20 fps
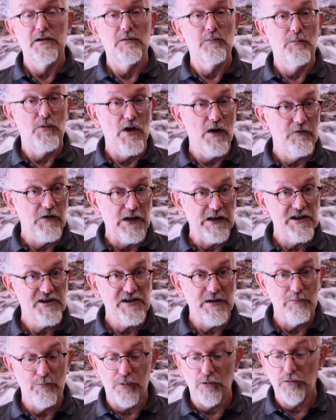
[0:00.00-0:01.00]
perfectly
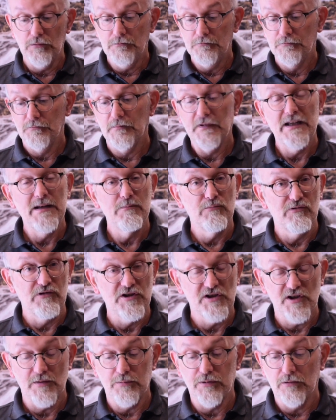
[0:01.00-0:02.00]
simple in
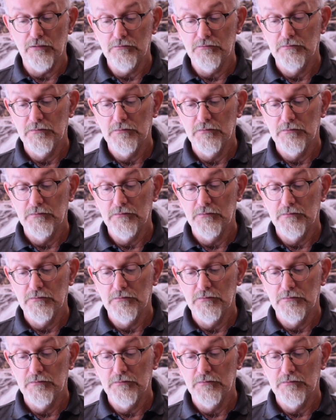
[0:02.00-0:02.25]
principle.